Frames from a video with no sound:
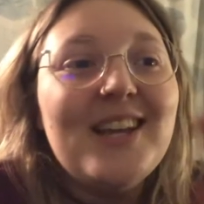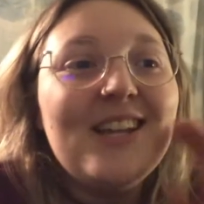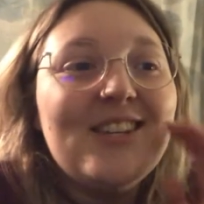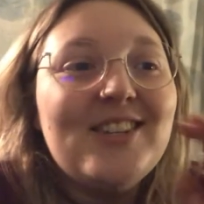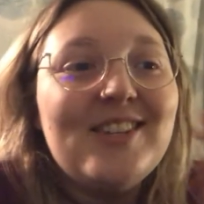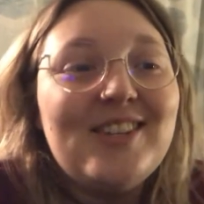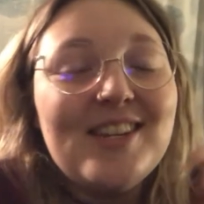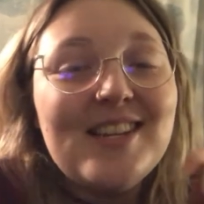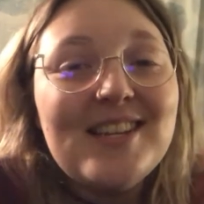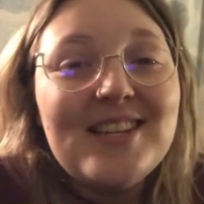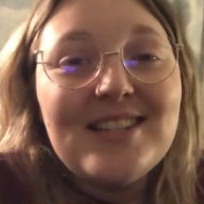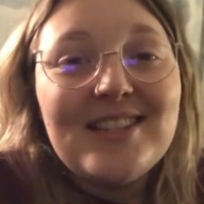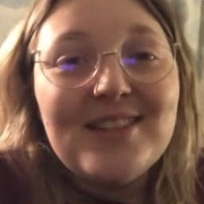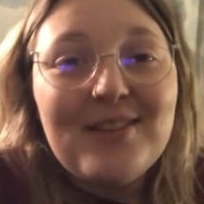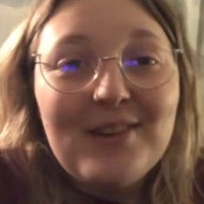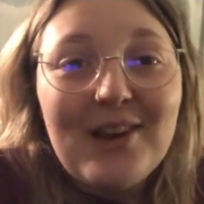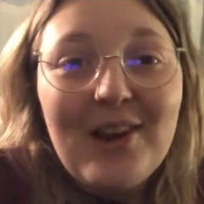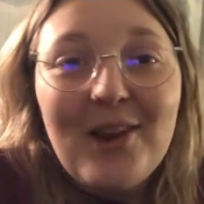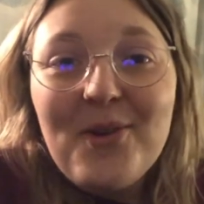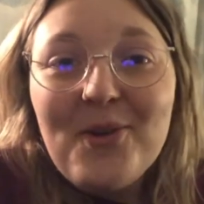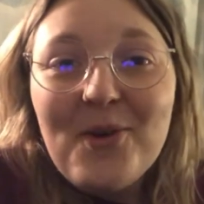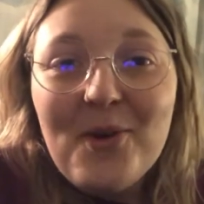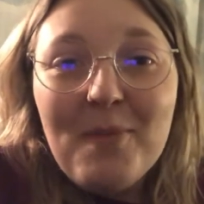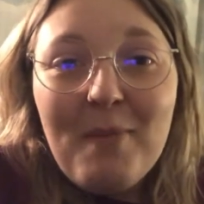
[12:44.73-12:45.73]
She is the
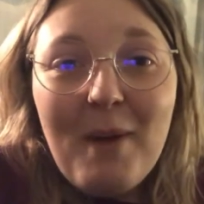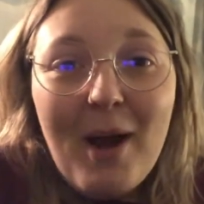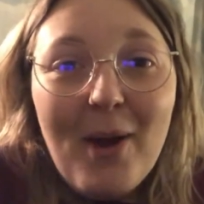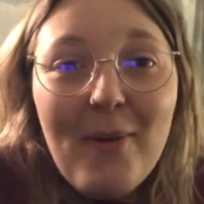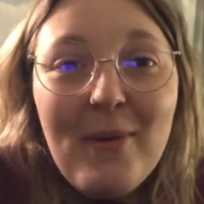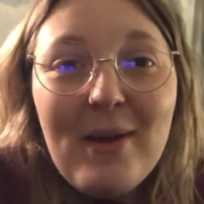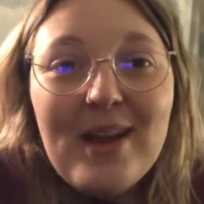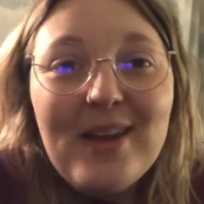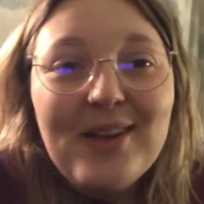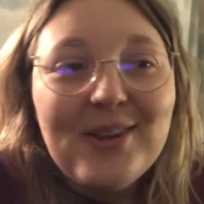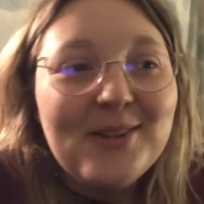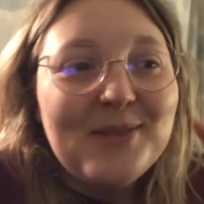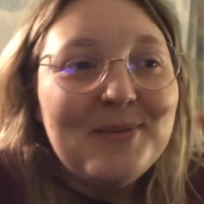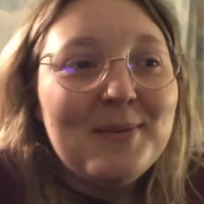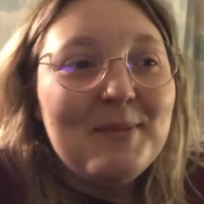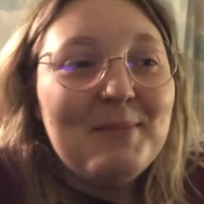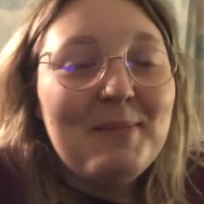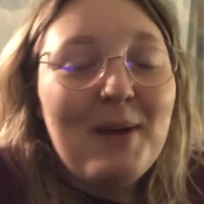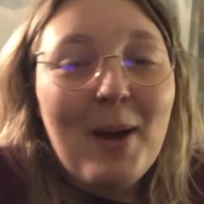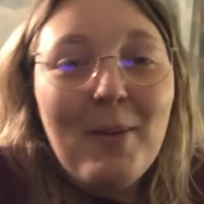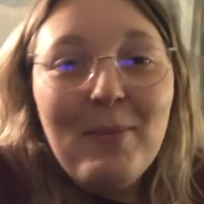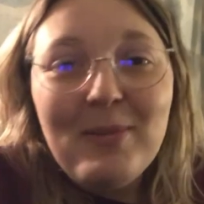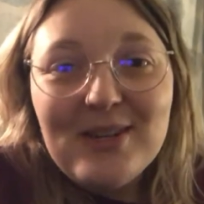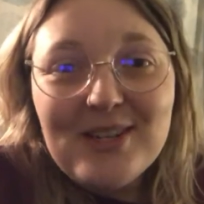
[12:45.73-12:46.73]
local poet who's been
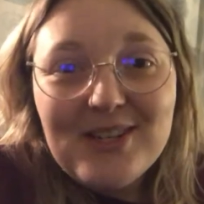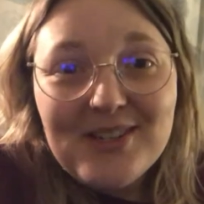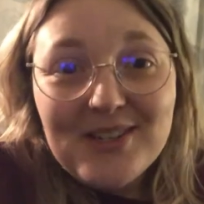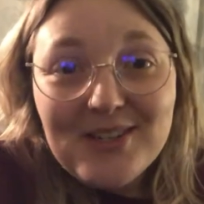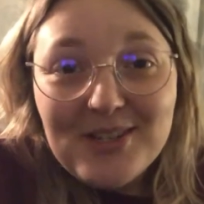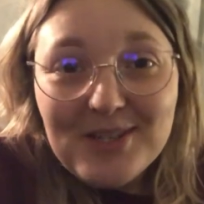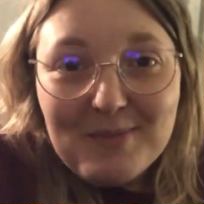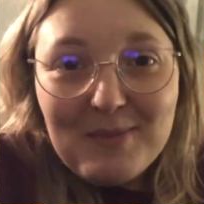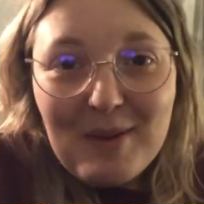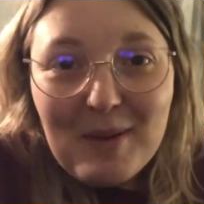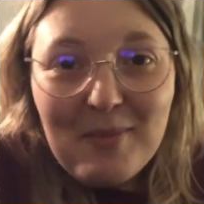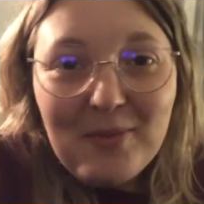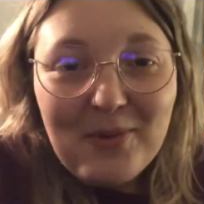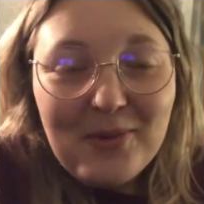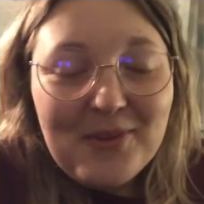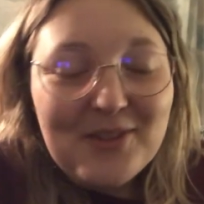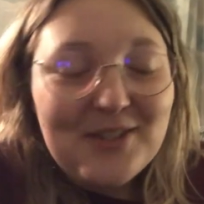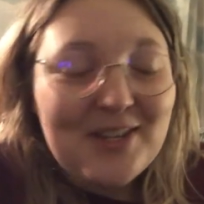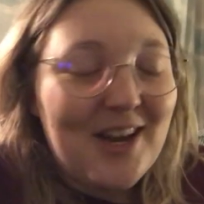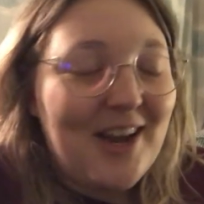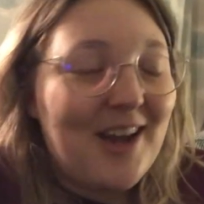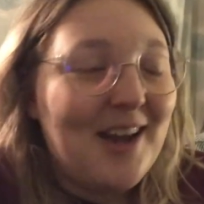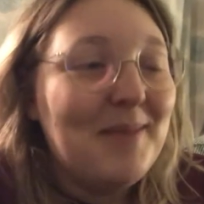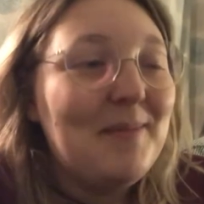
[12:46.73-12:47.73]
published in the newspaper all the
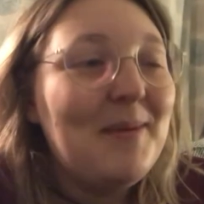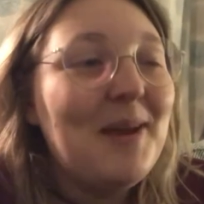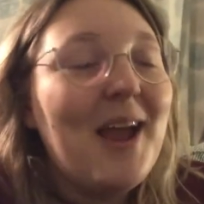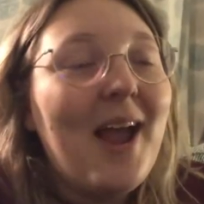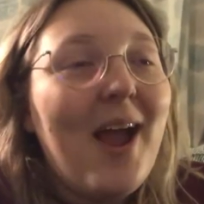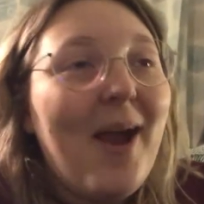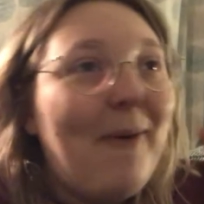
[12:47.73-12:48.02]
time,